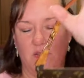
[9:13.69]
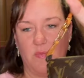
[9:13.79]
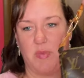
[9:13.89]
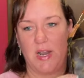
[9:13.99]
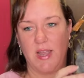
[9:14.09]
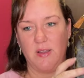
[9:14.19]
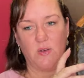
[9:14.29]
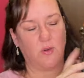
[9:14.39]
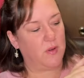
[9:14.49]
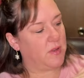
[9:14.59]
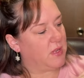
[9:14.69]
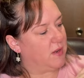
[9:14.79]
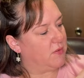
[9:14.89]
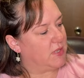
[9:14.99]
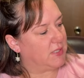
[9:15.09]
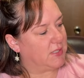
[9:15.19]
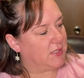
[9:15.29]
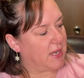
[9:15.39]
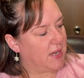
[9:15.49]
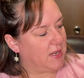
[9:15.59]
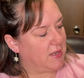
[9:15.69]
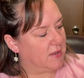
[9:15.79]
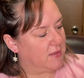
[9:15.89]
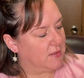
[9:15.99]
But I, you know, this is a